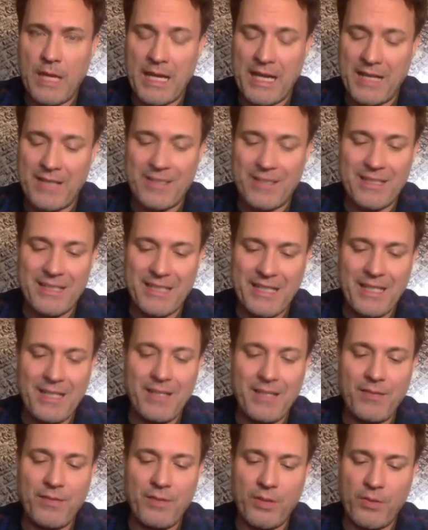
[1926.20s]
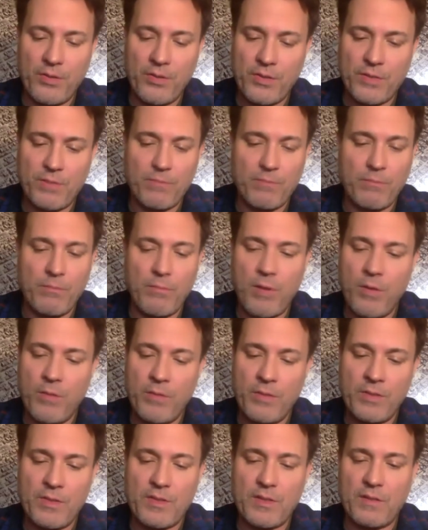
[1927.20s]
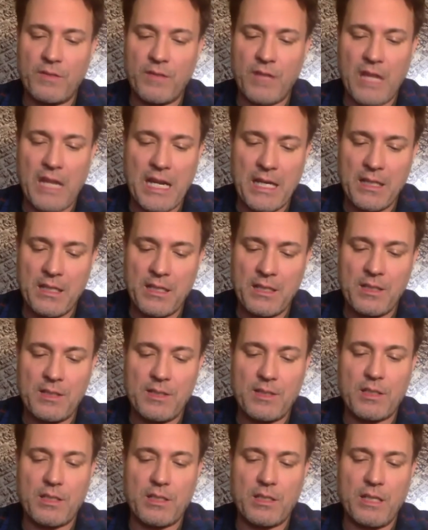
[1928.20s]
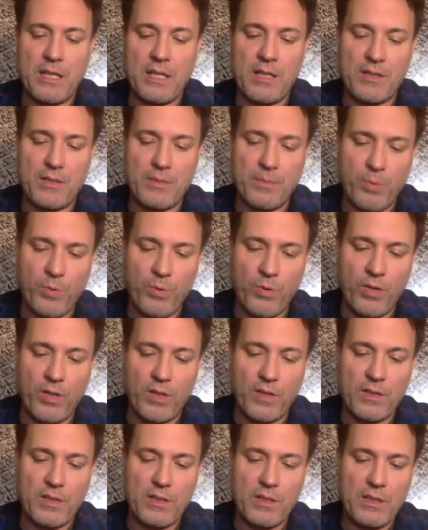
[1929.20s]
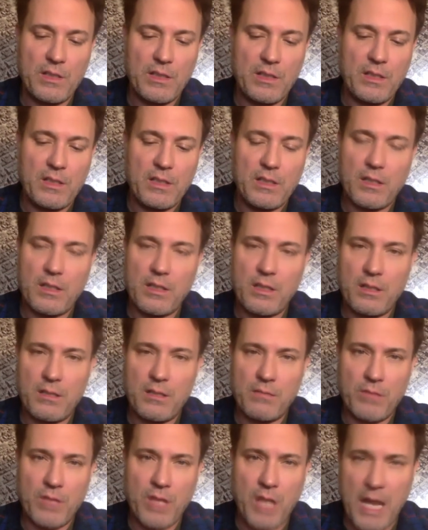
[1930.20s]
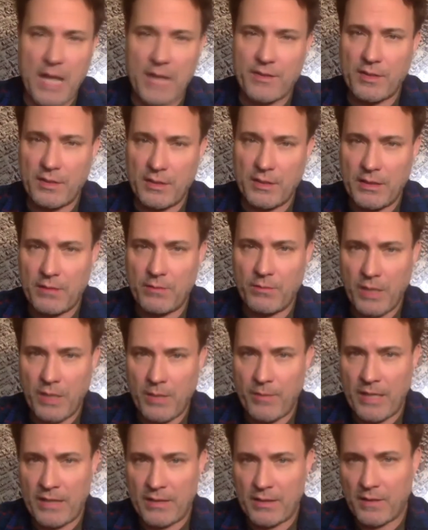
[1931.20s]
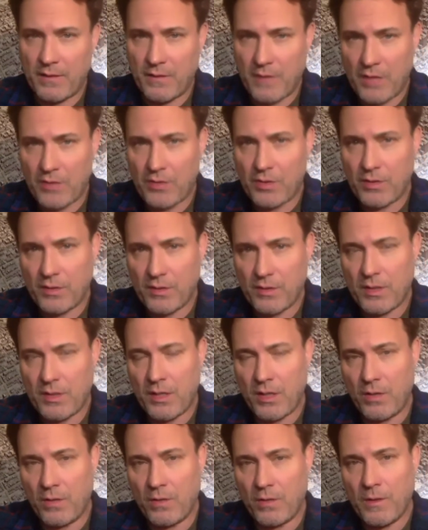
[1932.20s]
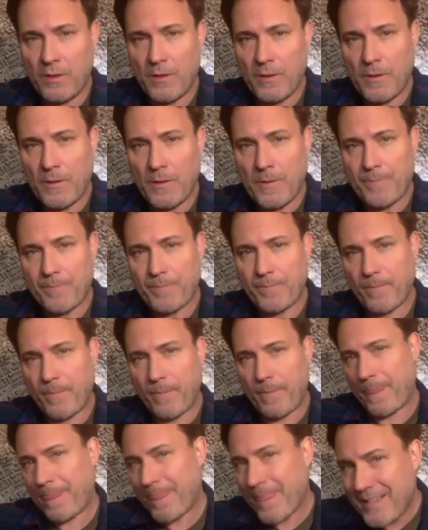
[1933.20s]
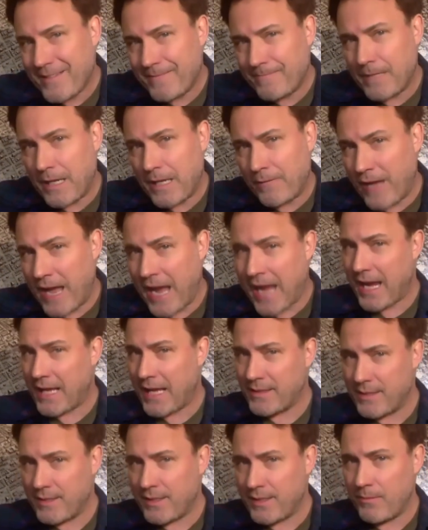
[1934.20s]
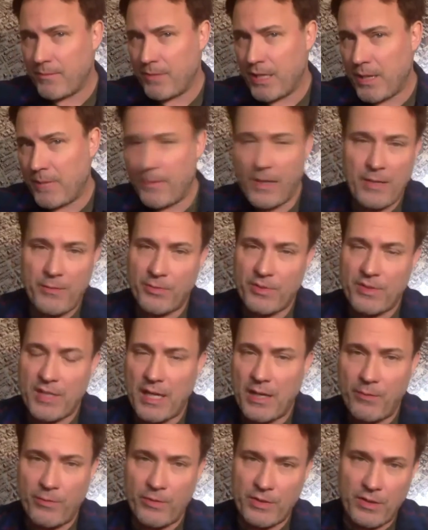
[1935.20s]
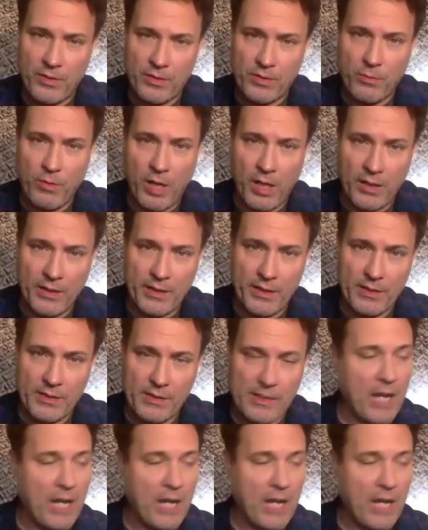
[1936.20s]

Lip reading: I see those moments of kindness and support constantly when I'm at the convention. So if I had to sum it up, I would say it was those qualities.